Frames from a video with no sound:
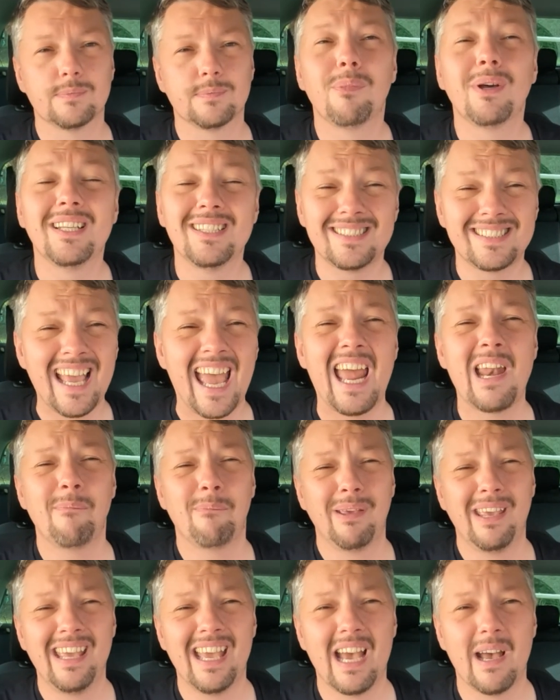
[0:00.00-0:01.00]
But it's 10
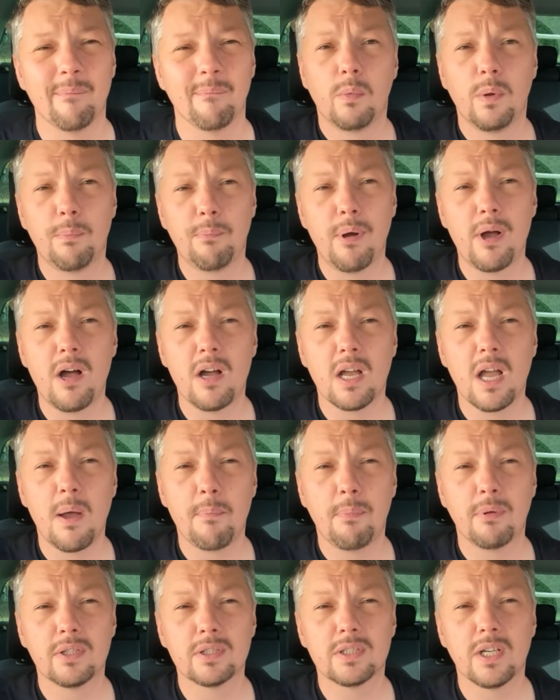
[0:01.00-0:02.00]
p.m. We park
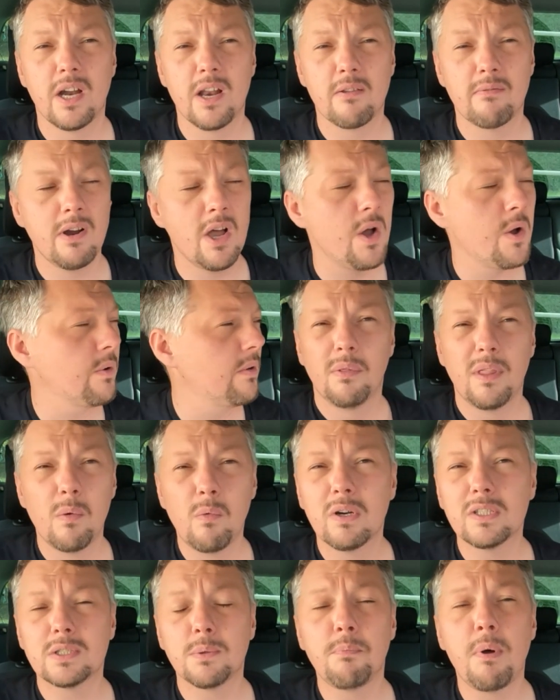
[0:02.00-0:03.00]
up on the side of the road. They
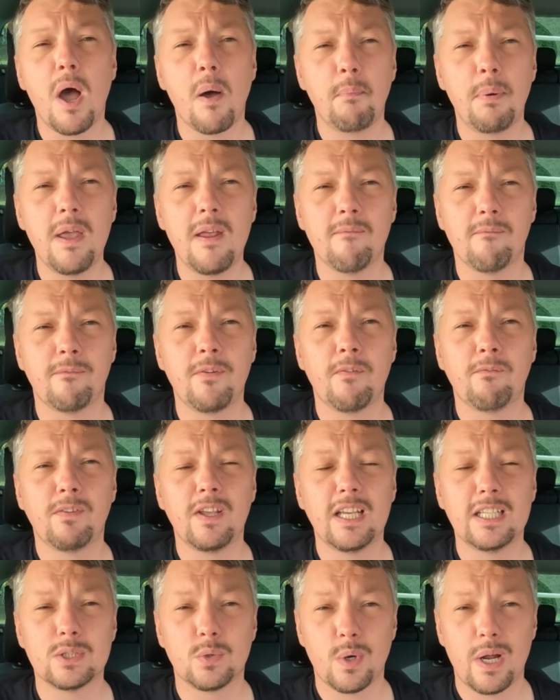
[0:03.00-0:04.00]
want us to pop in
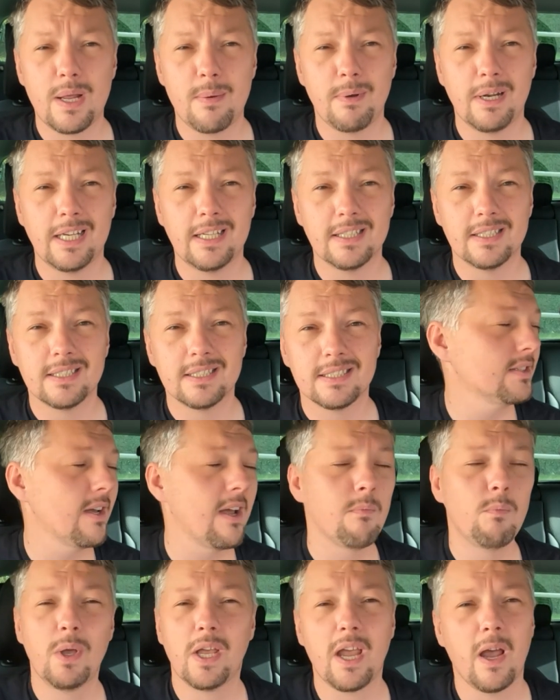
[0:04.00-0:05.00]
15, 20 minutes. So
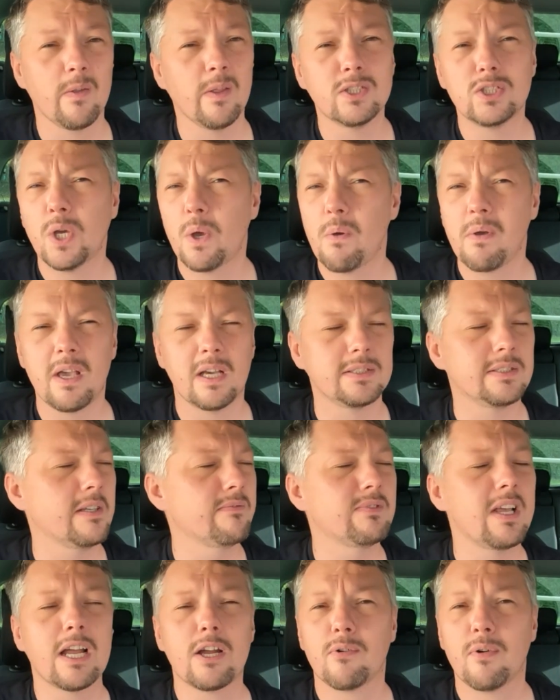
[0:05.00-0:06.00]
in we go. They're showing us
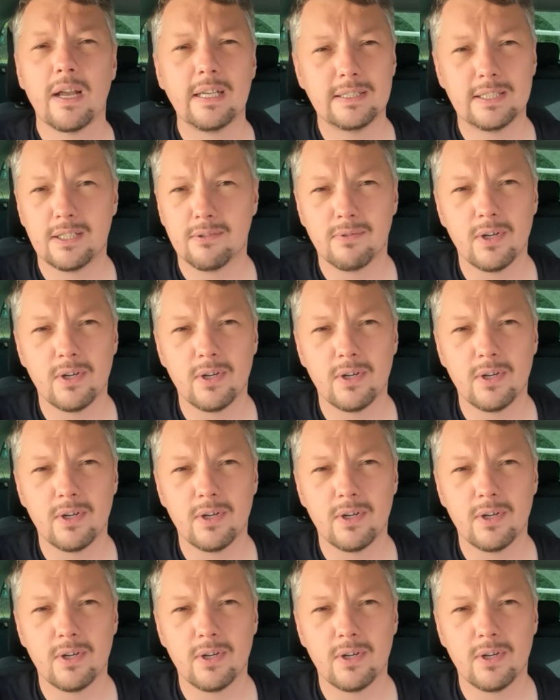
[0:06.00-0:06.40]
they've decorated a